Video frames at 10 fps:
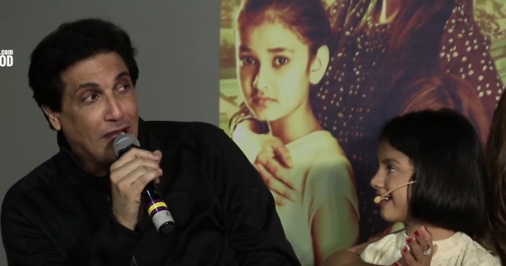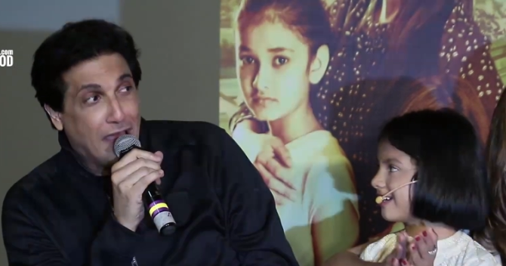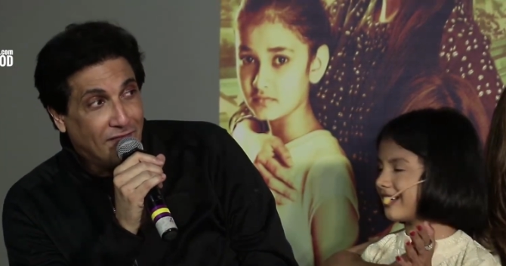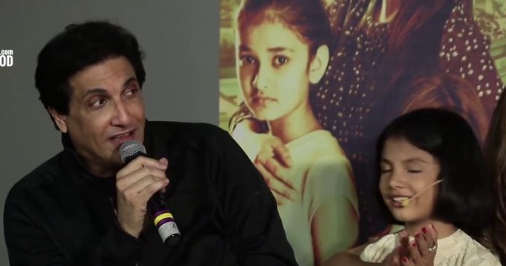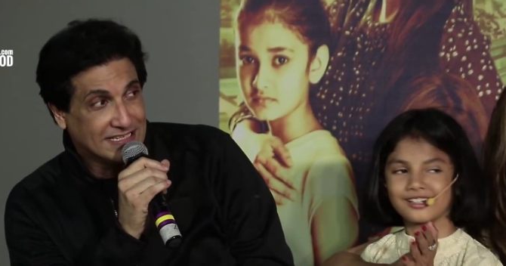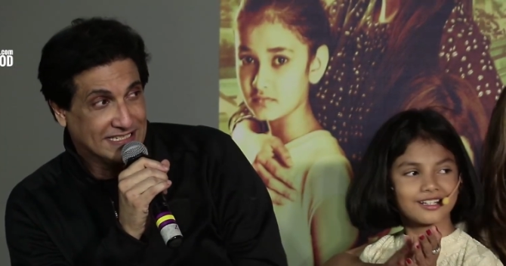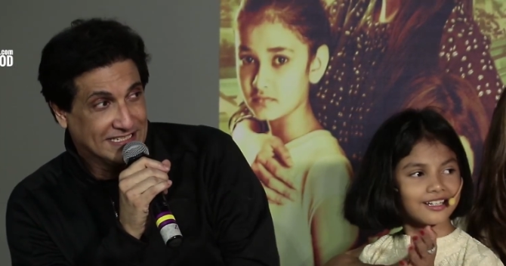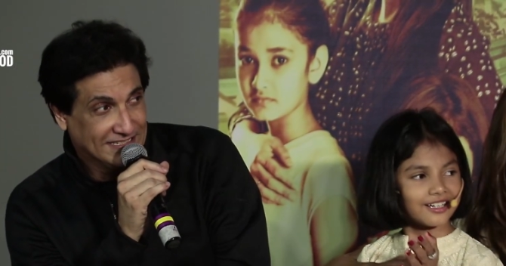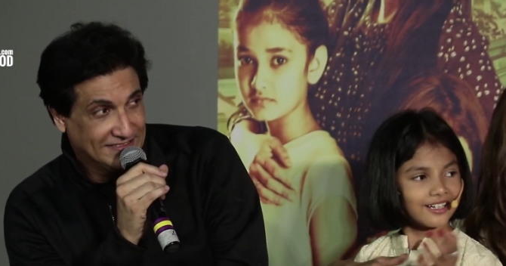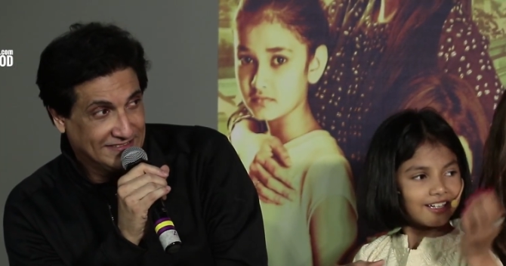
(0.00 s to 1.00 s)
Speaker 1: who love us.
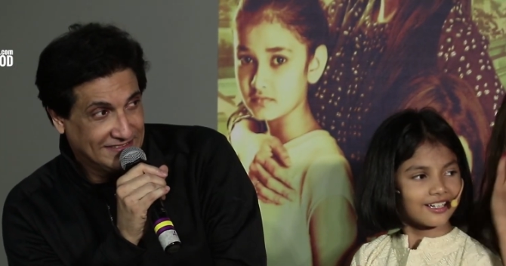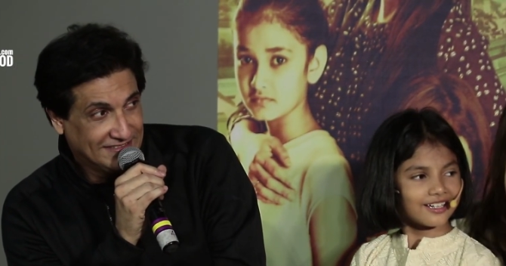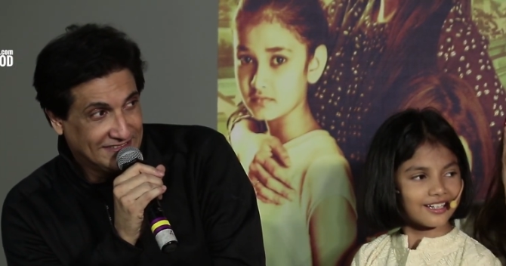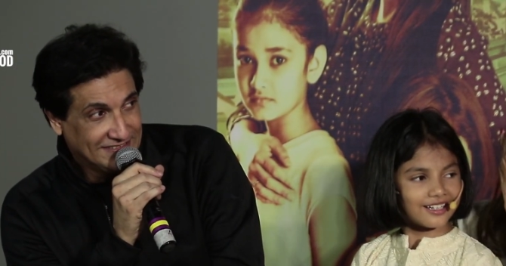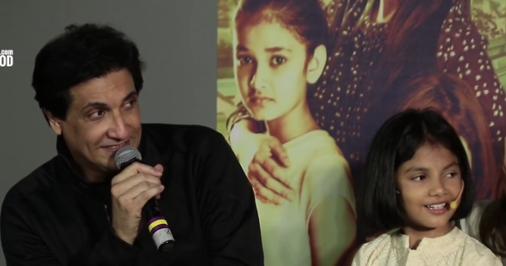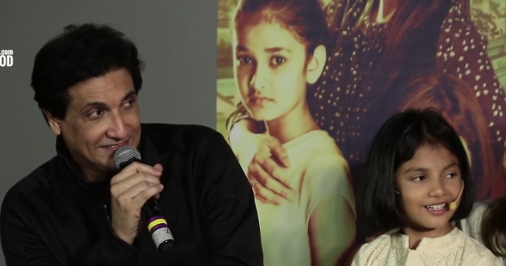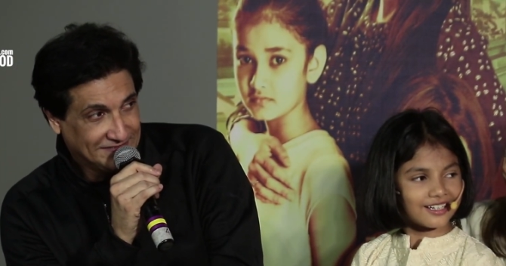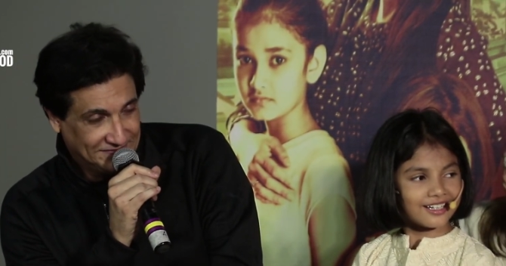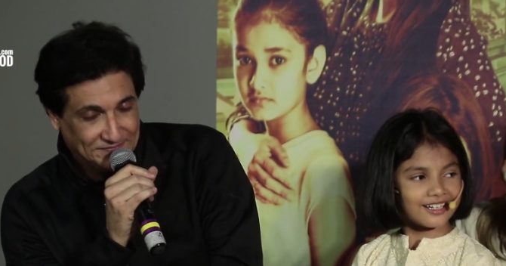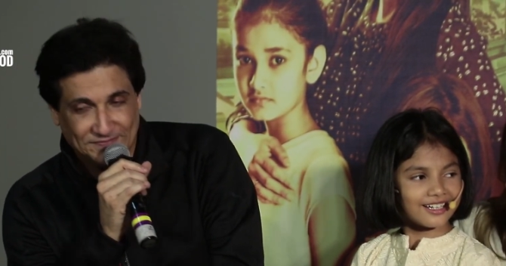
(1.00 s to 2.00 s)

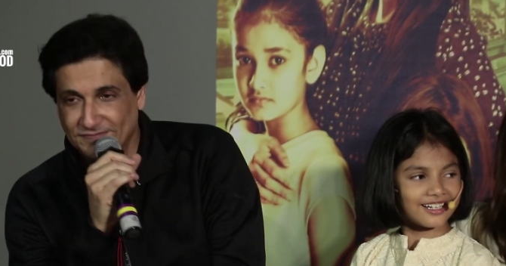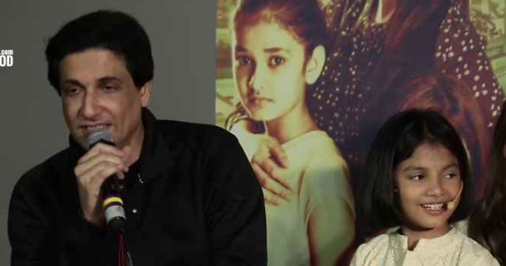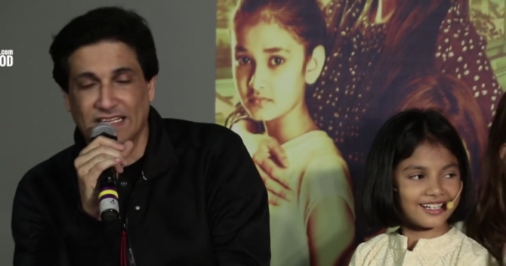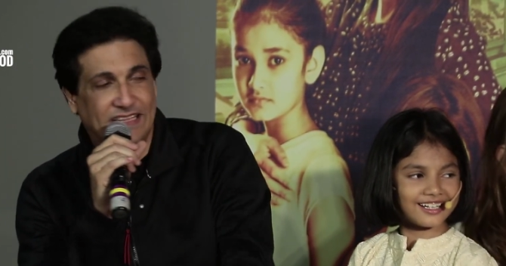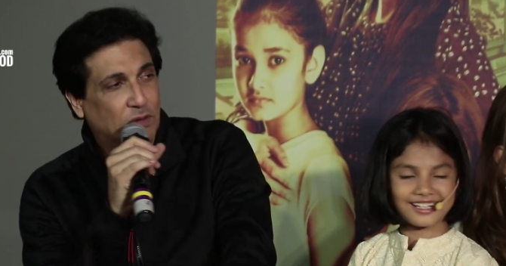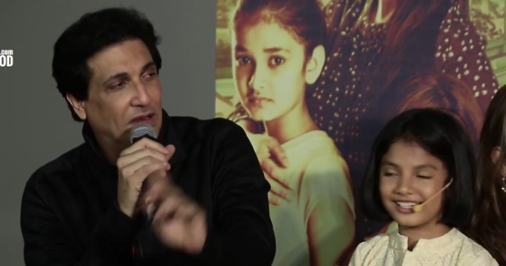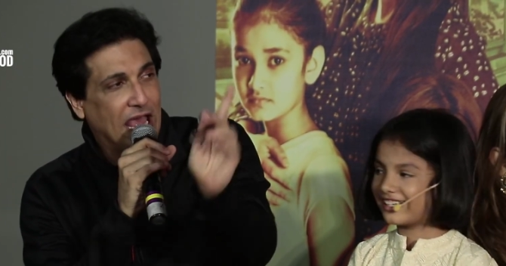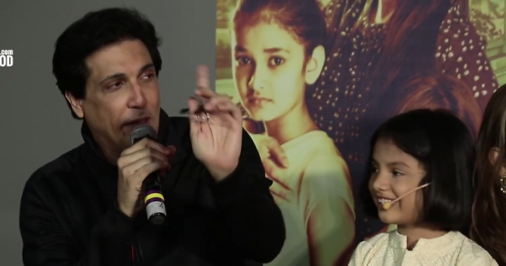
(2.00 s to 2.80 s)
Nothing will